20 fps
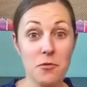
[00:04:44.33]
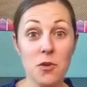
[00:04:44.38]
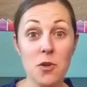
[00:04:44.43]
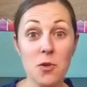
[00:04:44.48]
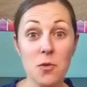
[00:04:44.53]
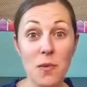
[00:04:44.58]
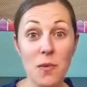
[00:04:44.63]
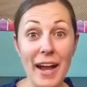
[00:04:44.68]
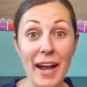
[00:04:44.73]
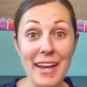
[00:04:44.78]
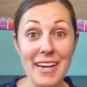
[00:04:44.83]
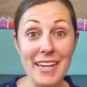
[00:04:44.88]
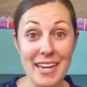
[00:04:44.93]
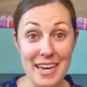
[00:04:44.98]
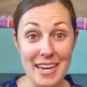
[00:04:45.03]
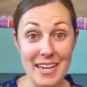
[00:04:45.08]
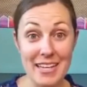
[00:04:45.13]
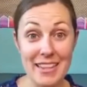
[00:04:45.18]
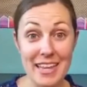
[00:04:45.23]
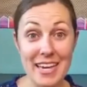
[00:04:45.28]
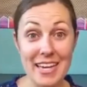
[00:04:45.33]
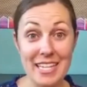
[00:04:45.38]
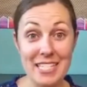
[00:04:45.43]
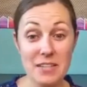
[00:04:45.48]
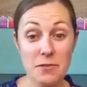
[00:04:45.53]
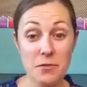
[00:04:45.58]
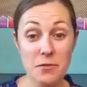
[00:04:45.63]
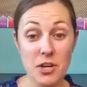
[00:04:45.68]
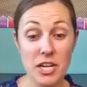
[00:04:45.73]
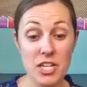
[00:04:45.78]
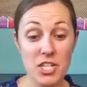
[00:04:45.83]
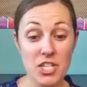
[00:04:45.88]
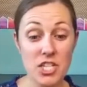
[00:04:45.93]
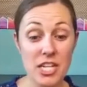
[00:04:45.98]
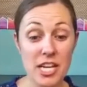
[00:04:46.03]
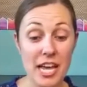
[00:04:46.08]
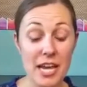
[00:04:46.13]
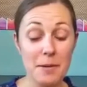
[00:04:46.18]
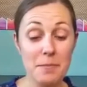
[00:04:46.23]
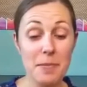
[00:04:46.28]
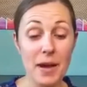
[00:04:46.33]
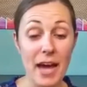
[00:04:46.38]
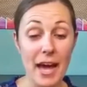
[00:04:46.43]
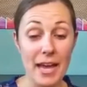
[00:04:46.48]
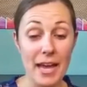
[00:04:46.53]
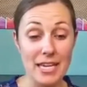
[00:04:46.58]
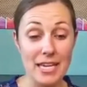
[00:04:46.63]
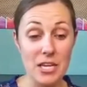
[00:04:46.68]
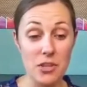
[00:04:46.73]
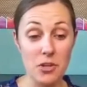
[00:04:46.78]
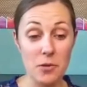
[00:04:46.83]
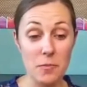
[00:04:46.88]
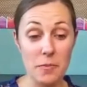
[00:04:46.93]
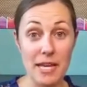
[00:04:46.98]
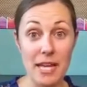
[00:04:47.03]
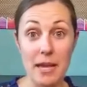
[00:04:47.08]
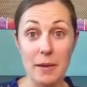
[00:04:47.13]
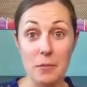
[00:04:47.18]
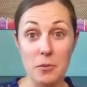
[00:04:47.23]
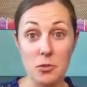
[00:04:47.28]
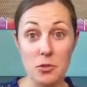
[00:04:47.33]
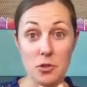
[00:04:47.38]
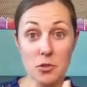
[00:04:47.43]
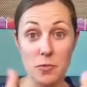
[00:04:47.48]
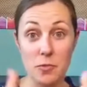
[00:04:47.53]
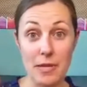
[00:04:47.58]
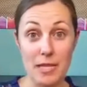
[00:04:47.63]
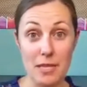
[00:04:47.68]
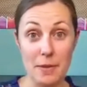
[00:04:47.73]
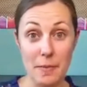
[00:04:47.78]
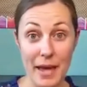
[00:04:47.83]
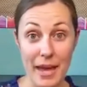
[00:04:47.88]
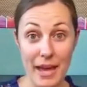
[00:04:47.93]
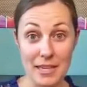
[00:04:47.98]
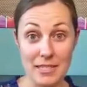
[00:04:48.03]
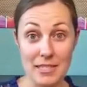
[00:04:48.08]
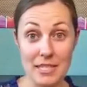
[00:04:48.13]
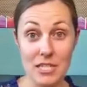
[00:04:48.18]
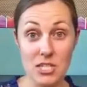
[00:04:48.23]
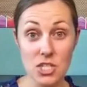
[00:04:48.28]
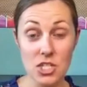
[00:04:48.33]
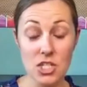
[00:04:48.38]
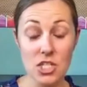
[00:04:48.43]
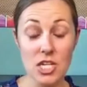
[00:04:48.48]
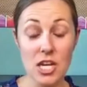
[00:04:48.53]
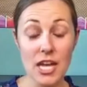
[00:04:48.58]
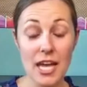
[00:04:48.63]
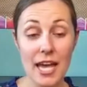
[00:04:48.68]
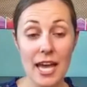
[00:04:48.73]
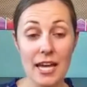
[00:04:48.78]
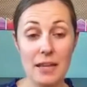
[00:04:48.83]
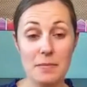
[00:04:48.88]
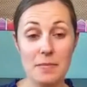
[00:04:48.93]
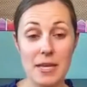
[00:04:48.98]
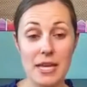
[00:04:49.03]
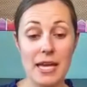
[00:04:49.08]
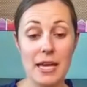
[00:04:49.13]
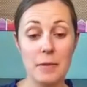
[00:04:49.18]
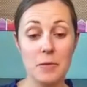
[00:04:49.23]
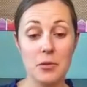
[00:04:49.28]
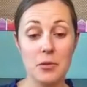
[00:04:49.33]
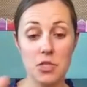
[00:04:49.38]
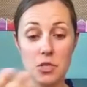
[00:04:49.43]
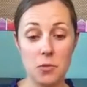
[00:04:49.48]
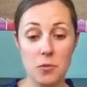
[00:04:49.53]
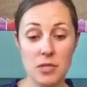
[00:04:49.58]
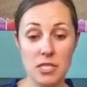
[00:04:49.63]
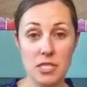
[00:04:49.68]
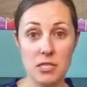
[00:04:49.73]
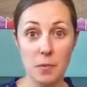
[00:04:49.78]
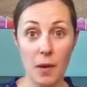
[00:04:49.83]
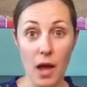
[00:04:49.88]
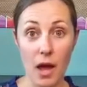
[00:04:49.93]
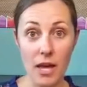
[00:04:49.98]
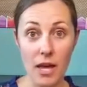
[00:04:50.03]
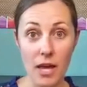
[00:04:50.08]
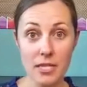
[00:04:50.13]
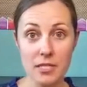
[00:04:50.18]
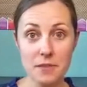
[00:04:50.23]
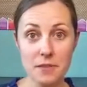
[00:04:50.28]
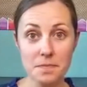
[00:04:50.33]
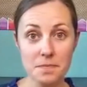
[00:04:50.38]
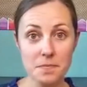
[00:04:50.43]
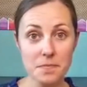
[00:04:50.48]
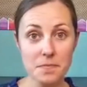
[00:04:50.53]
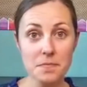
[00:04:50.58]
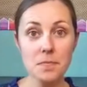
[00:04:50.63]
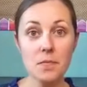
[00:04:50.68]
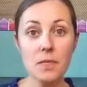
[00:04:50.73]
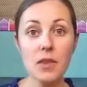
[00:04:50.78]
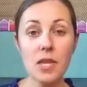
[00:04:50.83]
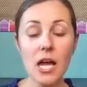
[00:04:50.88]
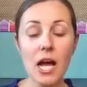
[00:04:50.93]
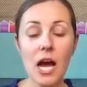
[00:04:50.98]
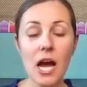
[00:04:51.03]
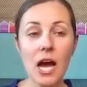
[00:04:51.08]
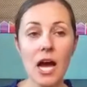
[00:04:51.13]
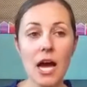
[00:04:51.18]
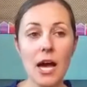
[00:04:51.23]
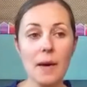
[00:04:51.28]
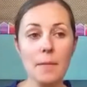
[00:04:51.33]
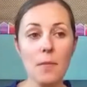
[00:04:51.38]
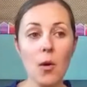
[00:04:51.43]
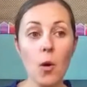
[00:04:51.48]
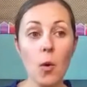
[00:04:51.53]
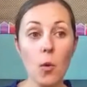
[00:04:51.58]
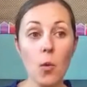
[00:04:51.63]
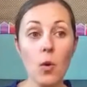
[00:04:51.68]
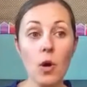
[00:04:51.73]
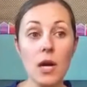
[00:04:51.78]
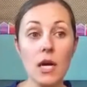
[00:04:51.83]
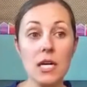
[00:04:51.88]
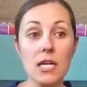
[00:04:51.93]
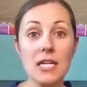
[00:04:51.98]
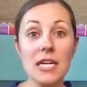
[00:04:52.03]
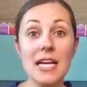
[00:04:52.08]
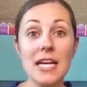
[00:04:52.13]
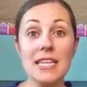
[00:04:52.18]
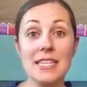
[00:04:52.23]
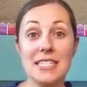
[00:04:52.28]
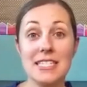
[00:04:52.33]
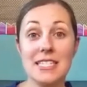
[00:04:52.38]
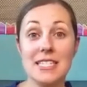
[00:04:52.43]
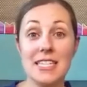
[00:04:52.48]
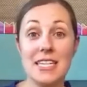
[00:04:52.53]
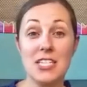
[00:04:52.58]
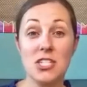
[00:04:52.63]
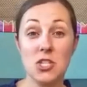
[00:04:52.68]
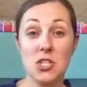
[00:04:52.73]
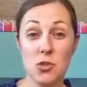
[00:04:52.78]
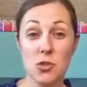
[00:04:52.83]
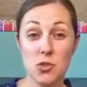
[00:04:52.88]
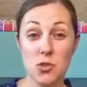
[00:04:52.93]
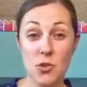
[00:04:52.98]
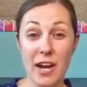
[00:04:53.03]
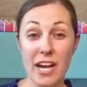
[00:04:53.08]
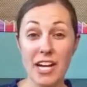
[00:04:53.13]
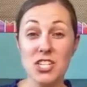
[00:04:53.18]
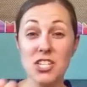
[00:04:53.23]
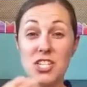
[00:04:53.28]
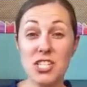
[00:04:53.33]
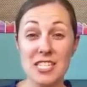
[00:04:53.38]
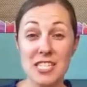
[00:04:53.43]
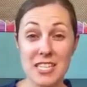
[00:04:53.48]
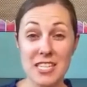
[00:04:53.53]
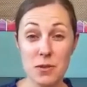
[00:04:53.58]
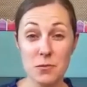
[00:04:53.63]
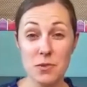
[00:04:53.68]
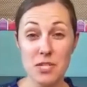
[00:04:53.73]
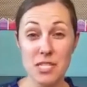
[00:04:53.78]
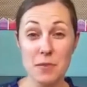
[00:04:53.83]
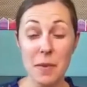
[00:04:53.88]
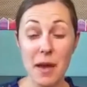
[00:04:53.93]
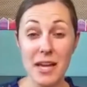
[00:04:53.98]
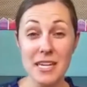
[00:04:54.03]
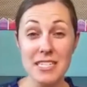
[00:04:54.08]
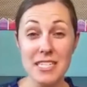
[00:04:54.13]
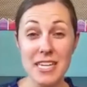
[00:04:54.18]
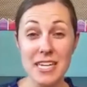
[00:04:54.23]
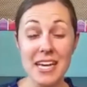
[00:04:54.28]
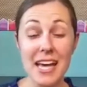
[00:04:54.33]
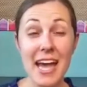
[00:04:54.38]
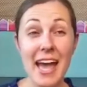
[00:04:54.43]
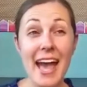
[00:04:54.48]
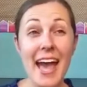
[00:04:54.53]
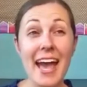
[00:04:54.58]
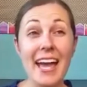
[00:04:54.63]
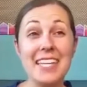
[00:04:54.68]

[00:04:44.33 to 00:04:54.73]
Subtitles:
For writing, they can differentiate by either being able to read the passage and being able to respond, or listening to the directions and then responding.